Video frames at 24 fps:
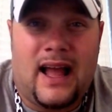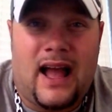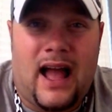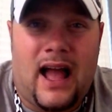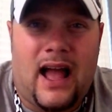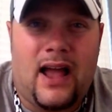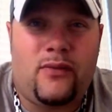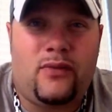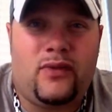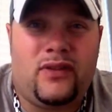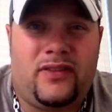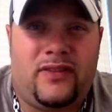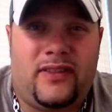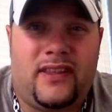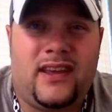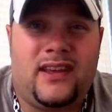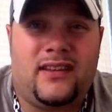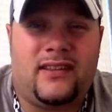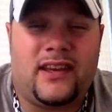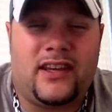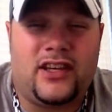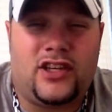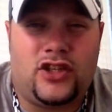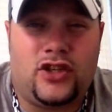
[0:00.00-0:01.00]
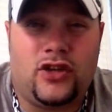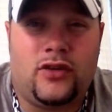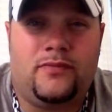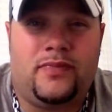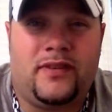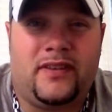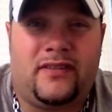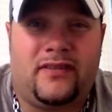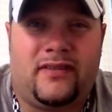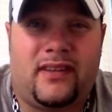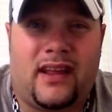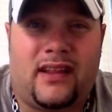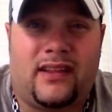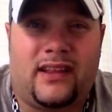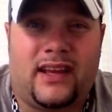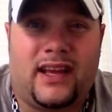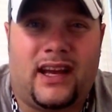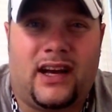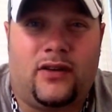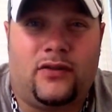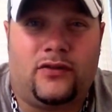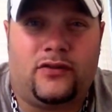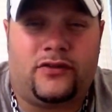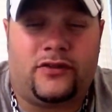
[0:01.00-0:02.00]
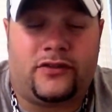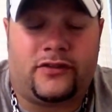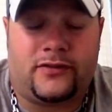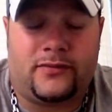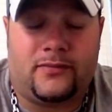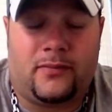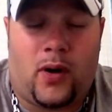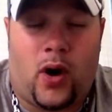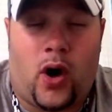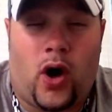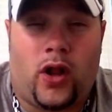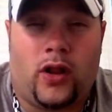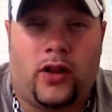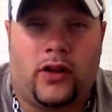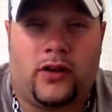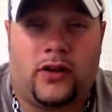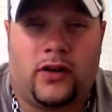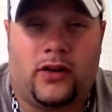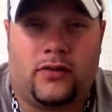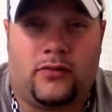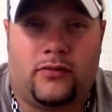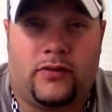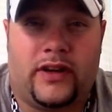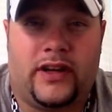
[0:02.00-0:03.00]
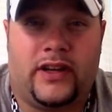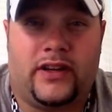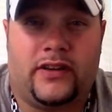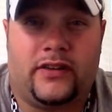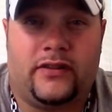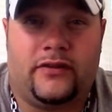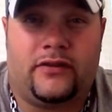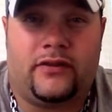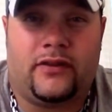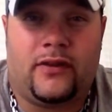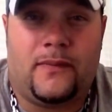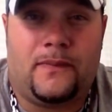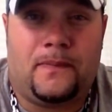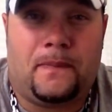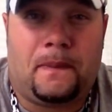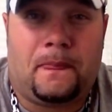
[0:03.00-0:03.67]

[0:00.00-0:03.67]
I would think they should be selling out smaller arenas.